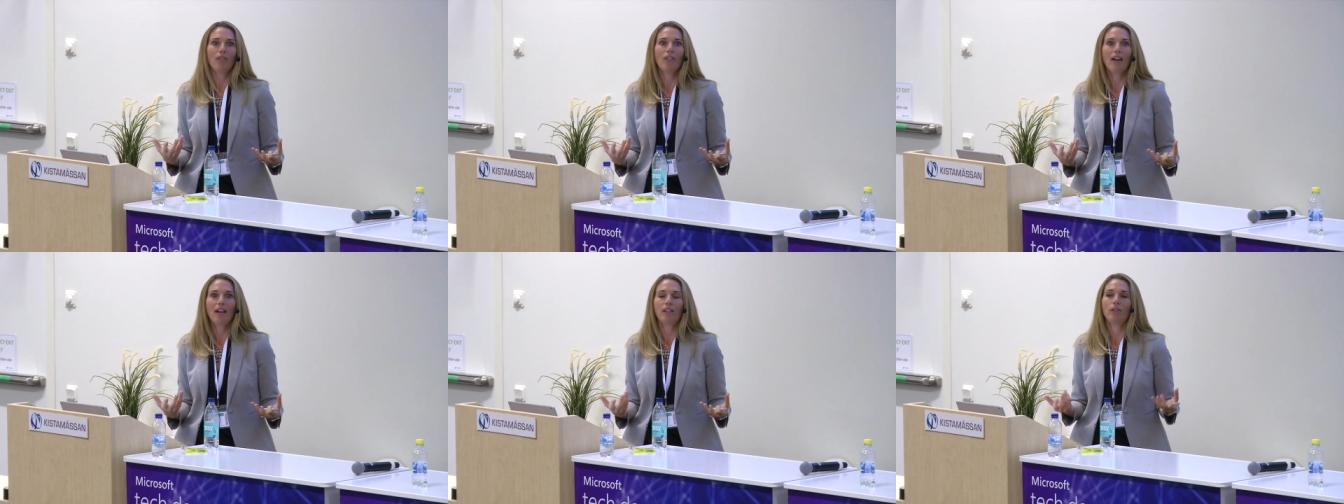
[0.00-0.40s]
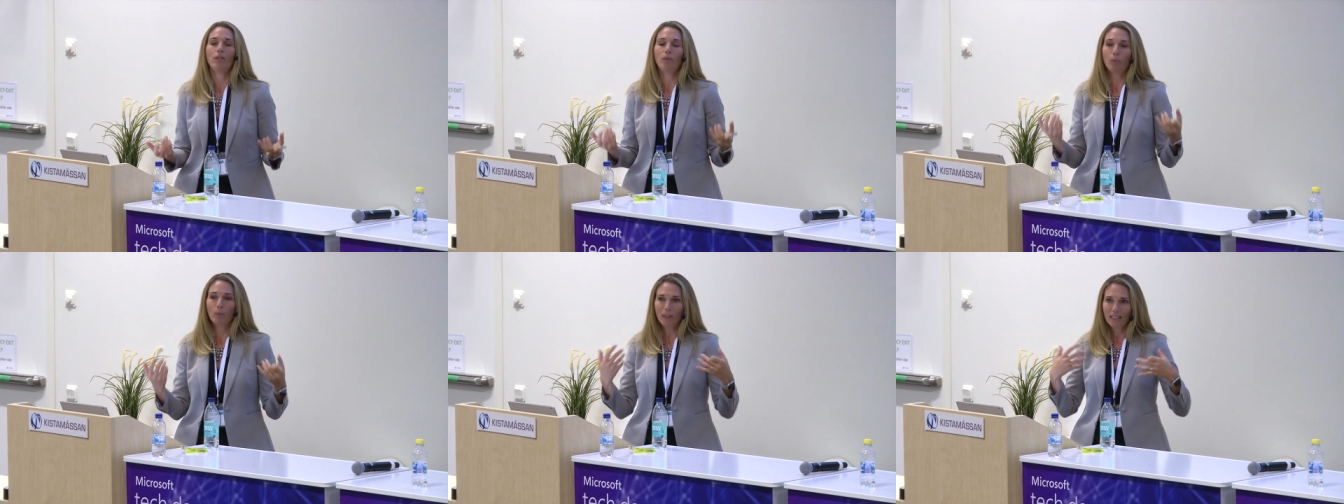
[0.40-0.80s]
that
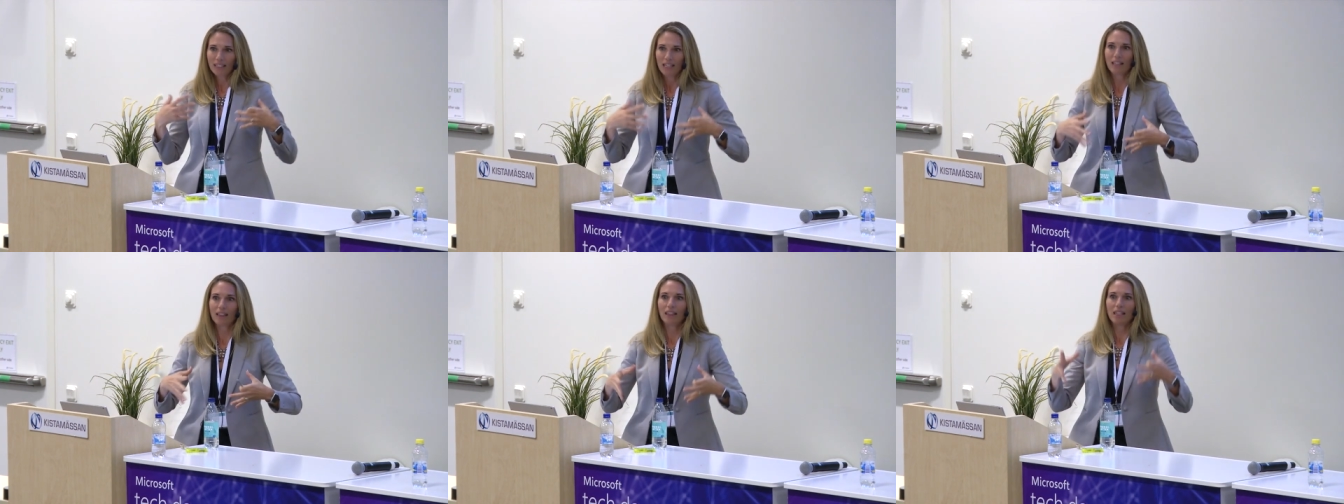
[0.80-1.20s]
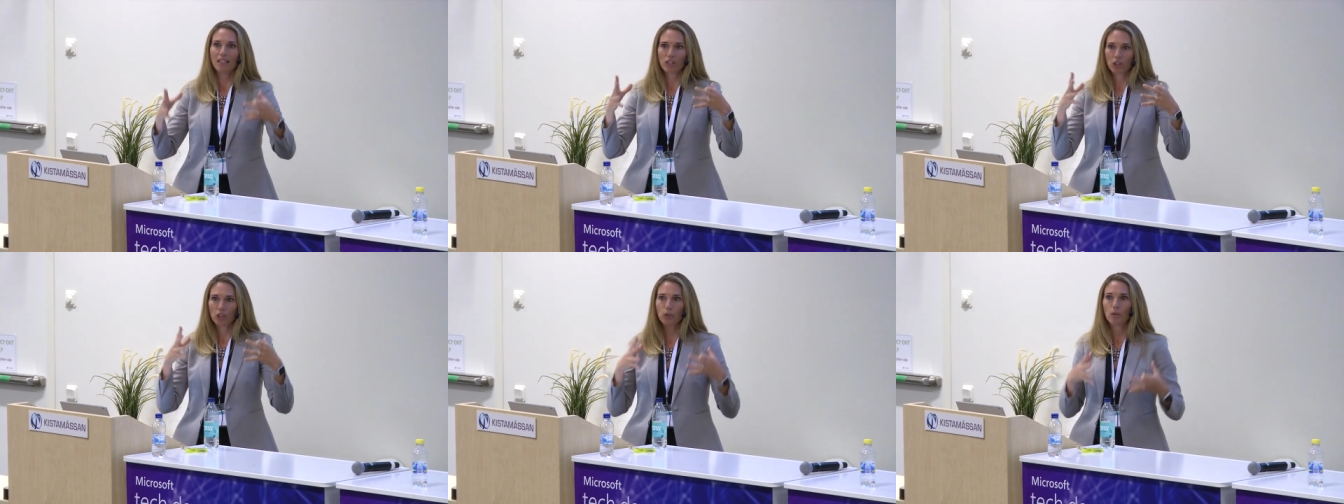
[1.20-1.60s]
we get
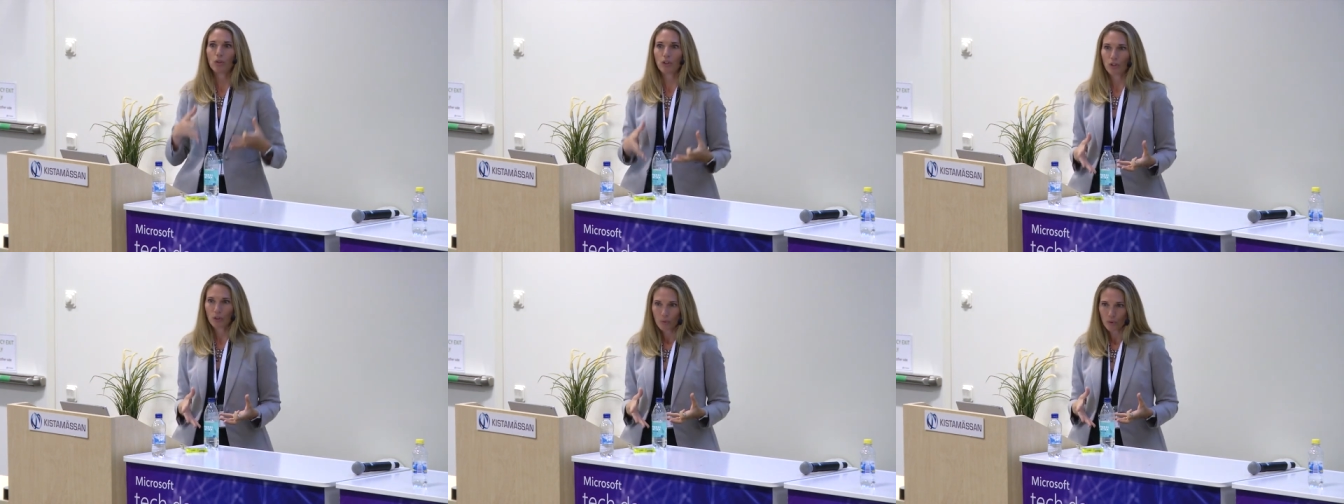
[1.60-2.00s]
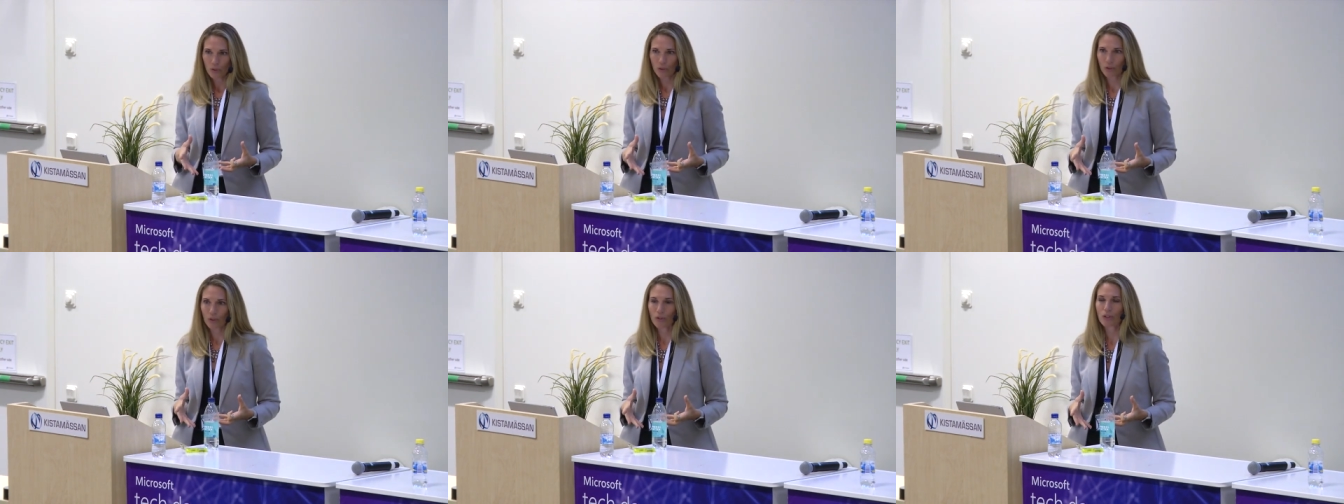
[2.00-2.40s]
this to the
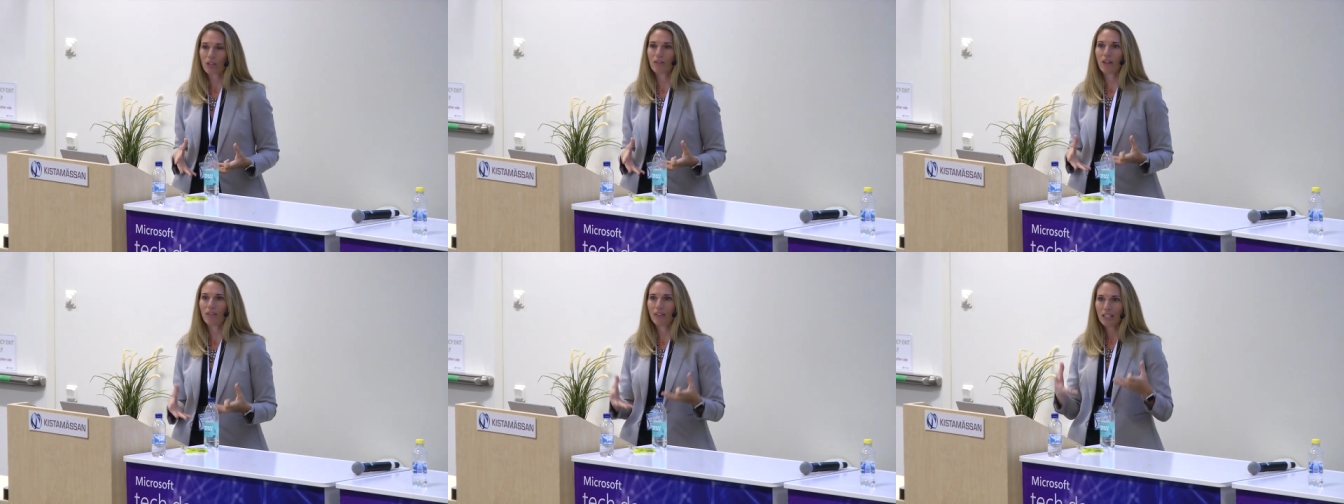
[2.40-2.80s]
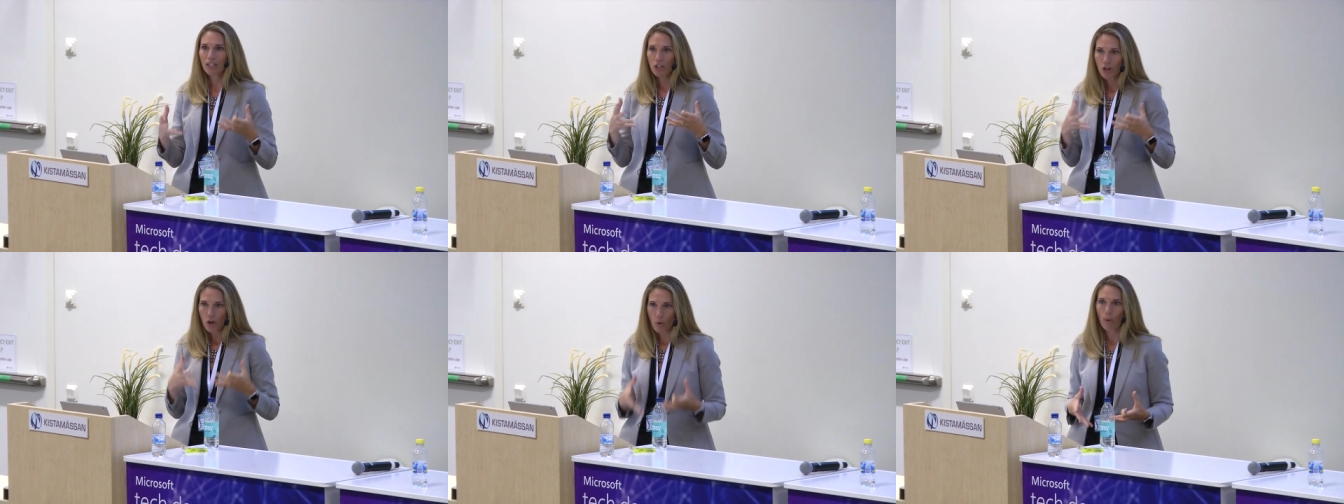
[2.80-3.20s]
users and that they
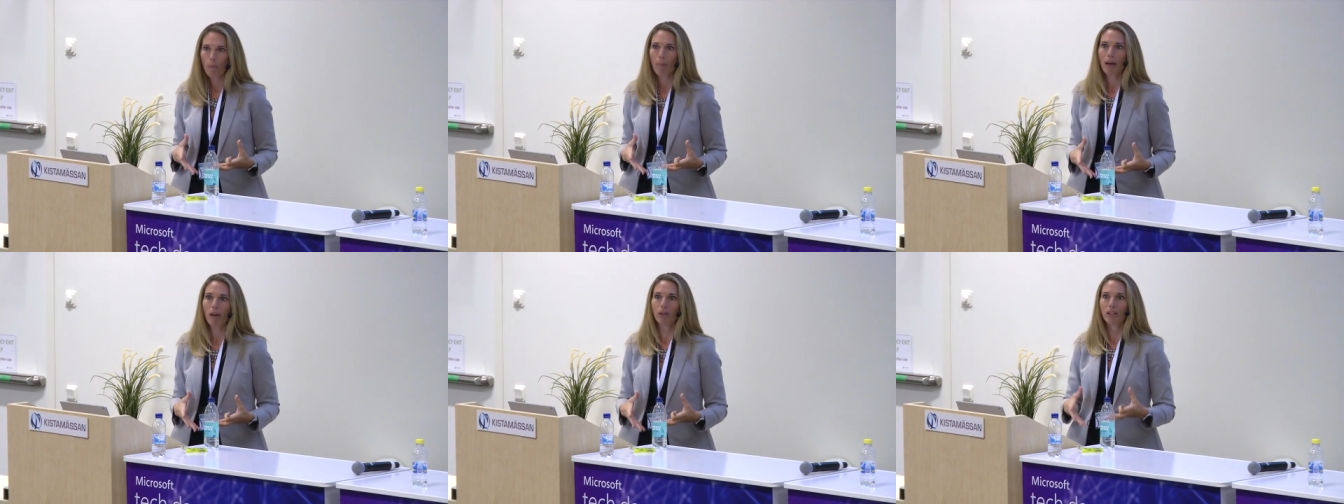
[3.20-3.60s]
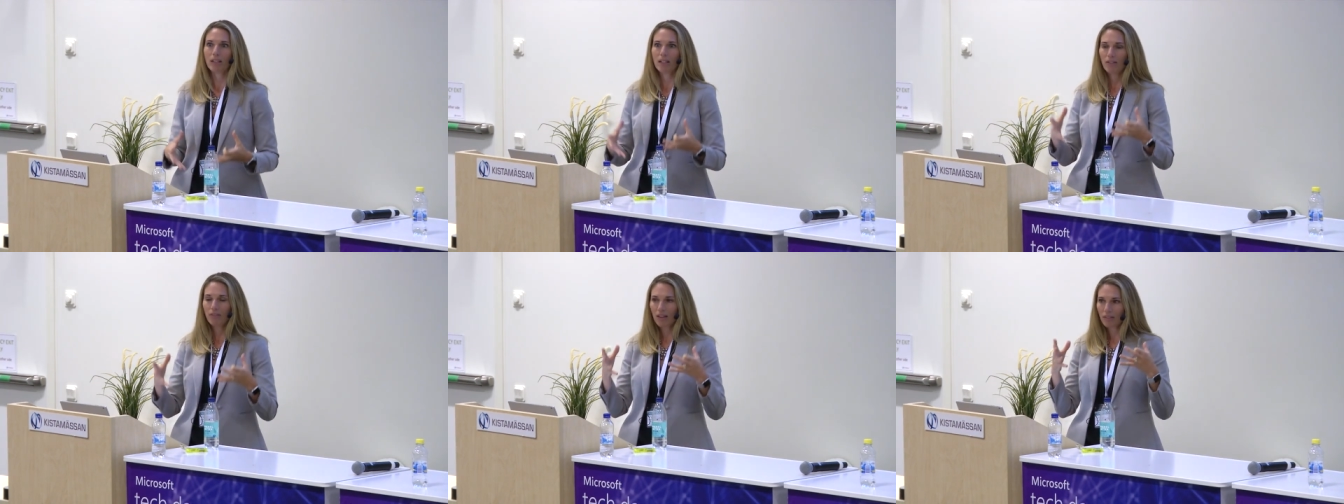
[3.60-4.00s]
know about it
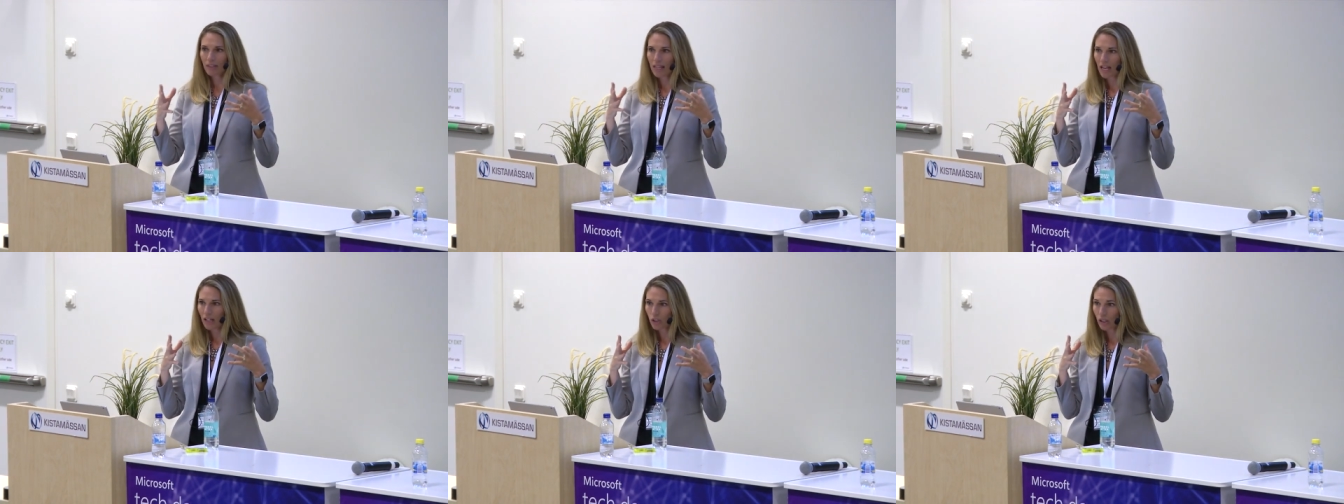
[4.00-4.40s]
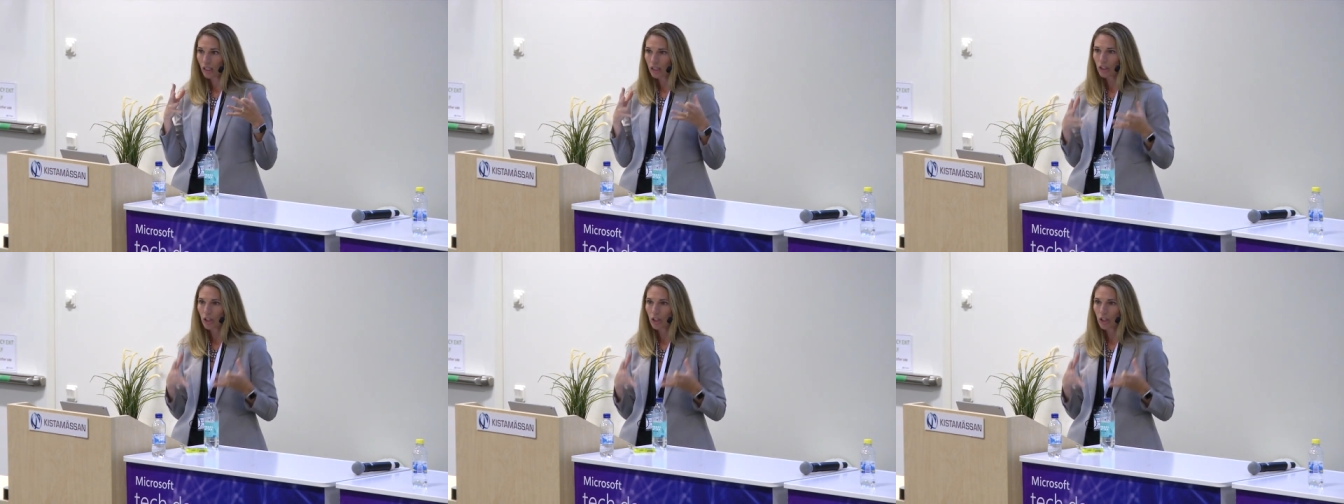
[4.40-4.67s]
and that they actually